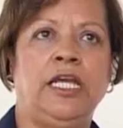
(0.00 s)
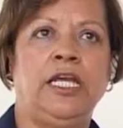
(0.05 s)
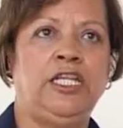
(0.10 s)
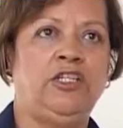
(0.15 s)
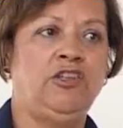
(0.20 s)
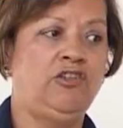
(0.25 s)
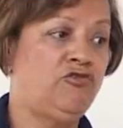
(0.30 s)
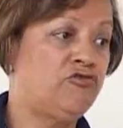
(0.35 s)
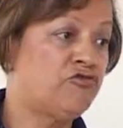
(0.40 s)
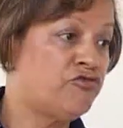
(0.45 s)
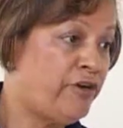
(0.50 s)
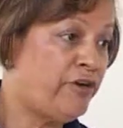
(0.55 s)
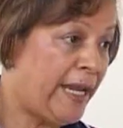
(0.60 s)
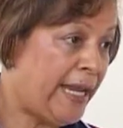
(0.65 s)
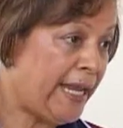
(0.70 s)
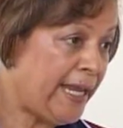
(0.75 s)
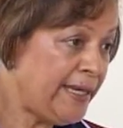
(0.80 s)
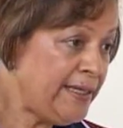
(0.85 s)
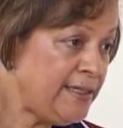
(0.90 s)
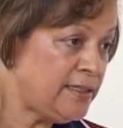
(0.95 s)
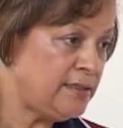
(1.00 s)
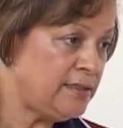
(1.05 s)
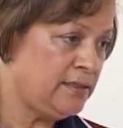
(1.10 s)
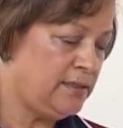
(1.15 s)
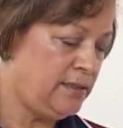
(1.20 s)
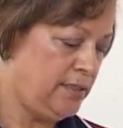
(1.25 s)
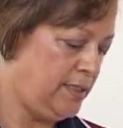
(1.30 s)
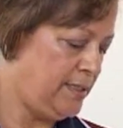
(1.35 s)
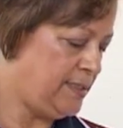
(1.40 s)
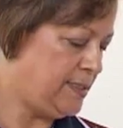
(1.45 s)
Is it red?
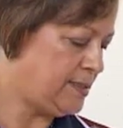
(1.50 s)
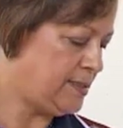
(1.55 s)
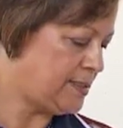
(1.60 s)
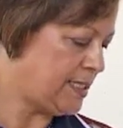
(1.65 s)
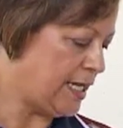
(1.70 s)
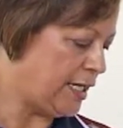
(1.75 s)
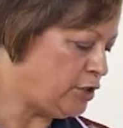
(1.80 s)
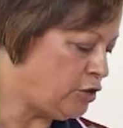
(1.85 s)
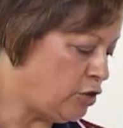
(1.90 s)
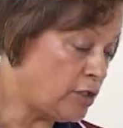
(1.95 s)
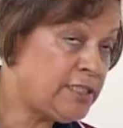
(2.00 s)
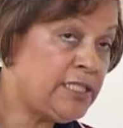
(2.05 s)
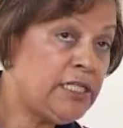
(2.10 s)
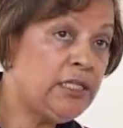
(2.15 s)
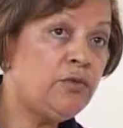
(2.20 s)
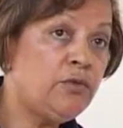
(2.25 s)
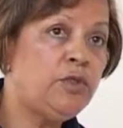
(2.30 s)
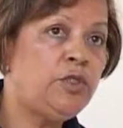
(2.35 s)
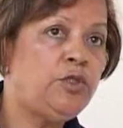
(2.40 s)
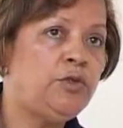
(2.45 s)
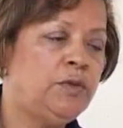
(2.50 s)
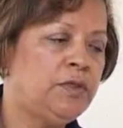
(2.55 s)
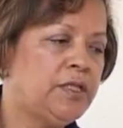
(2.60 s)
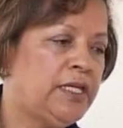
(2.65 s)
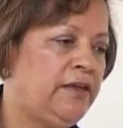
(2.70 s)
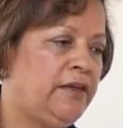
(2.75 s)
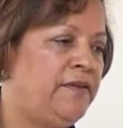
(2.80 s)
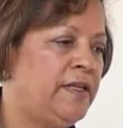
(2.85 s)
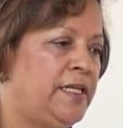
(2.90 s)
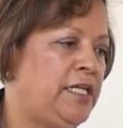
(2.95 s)
Is it cyanotic, which will
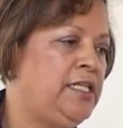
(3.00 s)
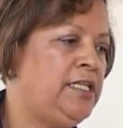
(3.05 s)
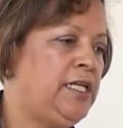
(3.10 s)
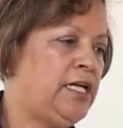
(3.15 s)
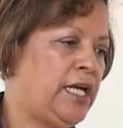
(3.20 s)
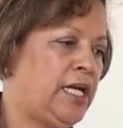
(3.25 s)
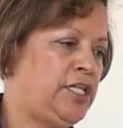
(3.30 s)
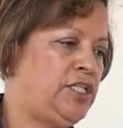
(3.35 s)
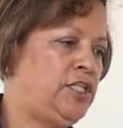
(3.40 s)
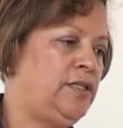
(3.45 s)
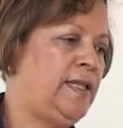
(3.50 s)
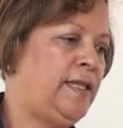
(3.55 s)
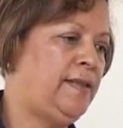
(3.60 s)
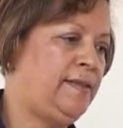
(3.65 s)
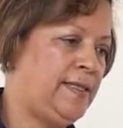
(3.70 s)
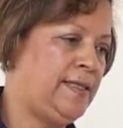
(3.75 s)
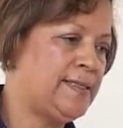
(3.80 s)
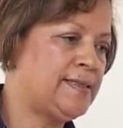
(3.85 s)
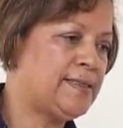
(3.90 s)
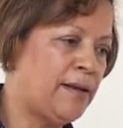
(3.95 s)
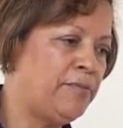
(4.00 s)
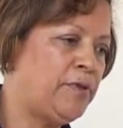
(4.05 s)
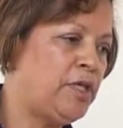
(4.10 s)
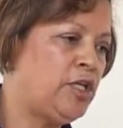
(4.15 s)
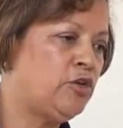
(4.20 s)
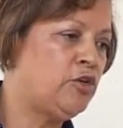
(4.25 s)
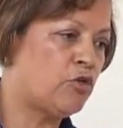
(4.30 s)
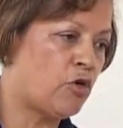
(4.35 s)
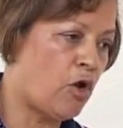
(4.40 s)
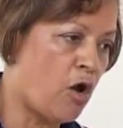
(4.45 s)
give an indication that there's
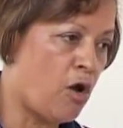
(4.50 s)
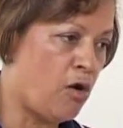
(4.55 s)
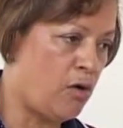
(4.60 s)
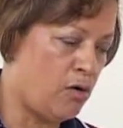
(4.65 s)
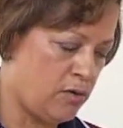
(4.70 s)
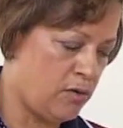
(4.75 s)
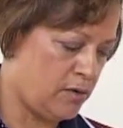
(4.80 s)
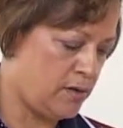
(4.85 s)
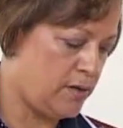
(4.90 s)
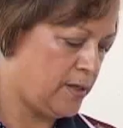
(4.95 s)
something wrong.